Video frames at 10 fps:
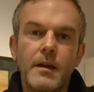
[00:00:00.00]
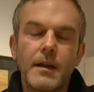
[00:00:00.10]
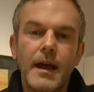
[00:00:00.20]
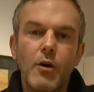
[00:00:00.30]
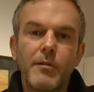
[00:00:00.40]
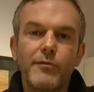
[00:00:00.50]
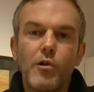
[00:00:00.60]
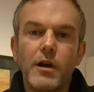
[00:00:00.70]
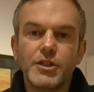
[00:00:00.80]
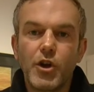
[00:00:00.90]
Now,
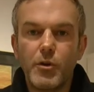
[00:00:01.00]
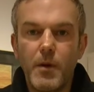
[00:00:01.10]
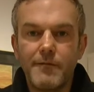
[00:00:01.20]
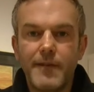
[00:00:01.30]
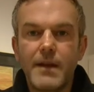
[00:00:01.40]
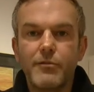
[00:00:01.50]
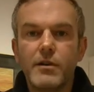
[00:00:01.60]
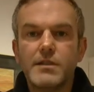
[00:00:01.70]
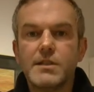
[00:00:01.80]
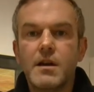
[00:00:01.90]
before I show you my
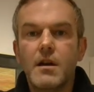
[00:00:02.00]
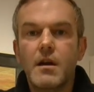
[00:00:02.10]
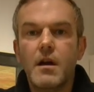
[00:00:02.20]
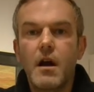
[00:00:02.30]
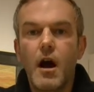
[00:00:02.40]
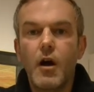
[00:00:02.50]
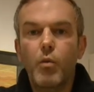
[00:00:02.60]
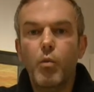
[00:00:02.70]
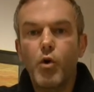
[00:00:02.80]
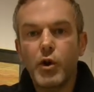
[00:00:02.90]
favourites, I'll
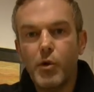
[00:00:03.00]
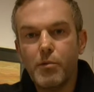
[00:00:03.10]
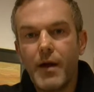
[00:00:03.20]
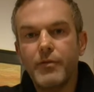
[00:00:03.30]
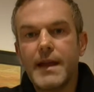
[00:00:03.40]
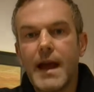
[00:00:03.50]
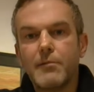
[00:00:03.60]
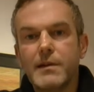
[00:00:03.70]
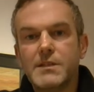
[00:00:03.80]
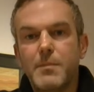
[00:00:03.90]
walk you around the
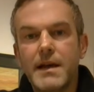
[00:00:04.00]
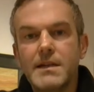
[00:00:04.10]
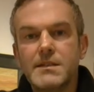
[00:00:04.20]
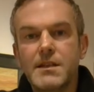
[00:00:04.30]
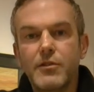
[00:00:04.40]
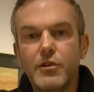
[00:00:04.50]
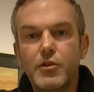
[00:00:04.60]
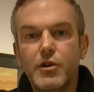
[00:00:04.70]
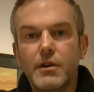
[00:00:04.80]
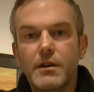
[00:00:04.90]
gallery space so that you
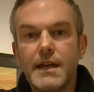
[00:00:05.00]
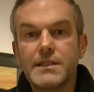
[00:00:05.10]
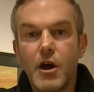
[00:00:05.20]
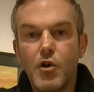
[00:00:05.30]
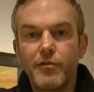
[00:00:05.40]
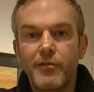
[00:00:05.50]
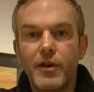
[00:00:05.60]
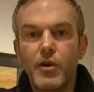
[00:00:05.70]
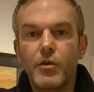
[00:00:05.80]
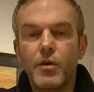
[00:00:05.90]
can get an
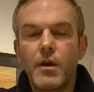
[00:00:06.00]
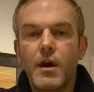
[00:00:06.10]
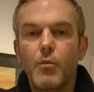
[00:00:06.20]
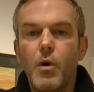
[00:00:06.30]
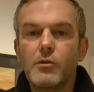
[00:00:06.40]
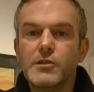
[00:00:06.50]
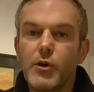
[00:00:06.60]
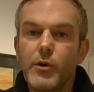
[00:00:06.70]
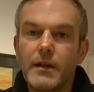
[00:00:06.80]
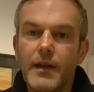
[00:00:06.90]
overview, and whilst
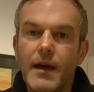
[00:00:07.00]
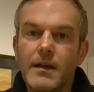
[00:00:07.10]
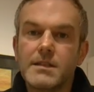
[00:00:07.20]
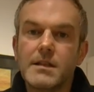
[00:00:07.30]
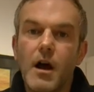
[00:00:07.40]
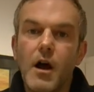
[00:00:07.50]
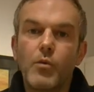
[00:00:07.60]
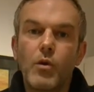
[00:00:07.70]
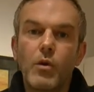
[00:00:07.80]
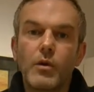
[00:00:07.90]
doing that, I
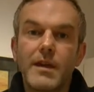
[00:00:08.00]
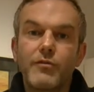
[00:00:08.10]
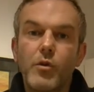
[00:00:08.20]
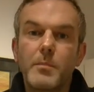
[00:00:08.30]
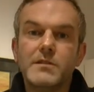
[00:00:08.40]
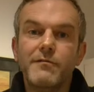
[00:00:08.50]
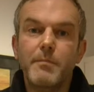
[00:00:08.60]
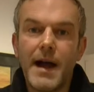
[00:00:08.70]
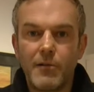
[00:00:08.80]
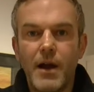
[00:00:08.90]
will give you a bit of
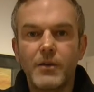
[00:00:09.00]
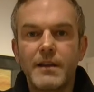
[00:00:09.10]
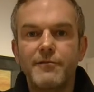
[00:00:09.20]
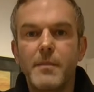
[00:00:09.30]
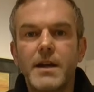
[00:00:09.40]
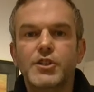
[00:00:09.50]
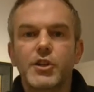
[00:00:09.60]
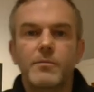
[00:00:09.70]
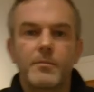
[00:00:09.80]
background information.